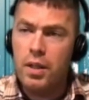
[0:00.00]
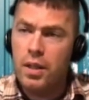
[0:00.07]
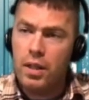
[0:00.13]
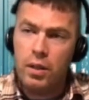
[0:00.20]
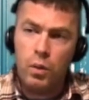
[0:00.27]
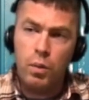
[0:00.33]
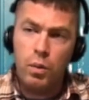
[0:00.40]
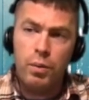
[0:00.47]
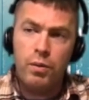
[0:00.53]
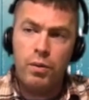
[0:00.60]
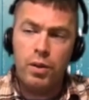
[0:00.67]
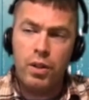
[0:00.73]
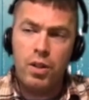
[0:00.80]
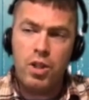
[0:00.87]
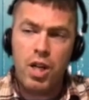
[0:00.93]
And the woman
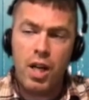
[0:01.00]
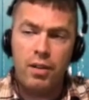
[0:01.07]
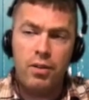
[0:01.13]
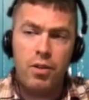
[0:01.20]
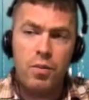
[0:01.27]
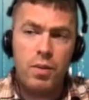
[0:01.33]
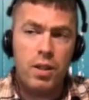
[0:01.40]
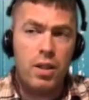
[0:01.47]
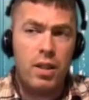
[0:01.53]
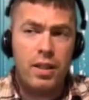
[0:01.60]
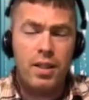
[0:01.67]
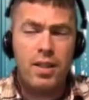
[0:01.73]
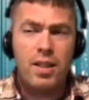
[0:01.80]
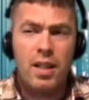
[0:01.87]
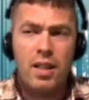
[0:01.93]
really challenged me. And I
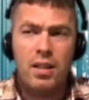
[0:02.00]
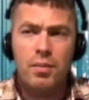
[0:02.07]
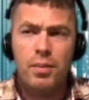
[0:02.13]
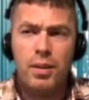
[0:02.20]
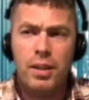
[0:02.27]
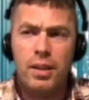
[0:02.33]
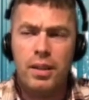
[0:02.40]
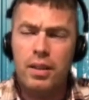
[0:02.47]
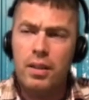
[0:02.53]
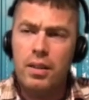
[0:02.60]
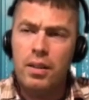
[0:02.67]
decided, I'm like,